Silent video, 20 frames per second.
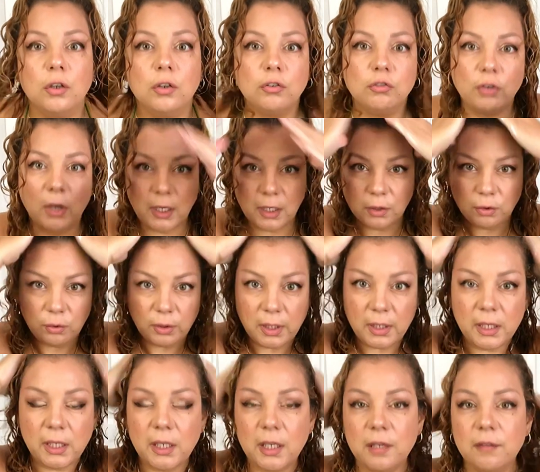Try to do it
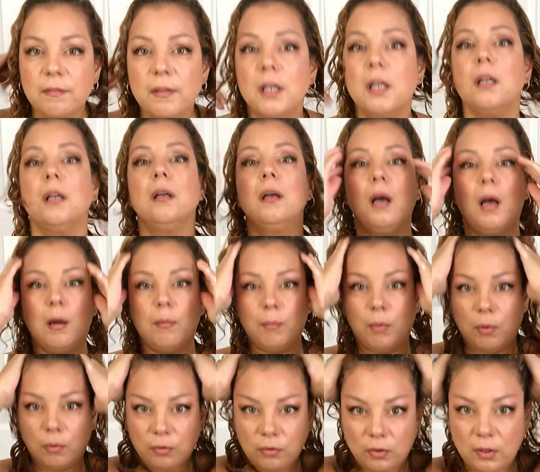even on
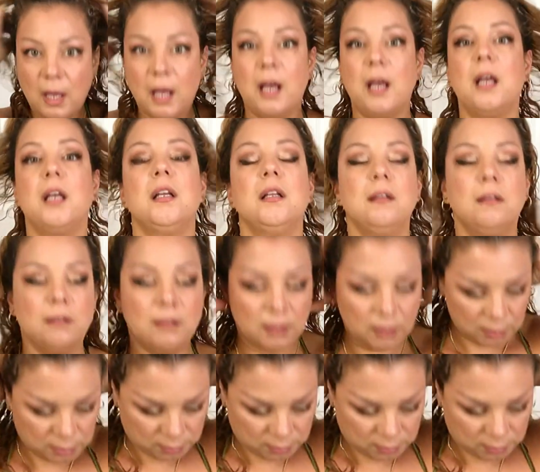both sides.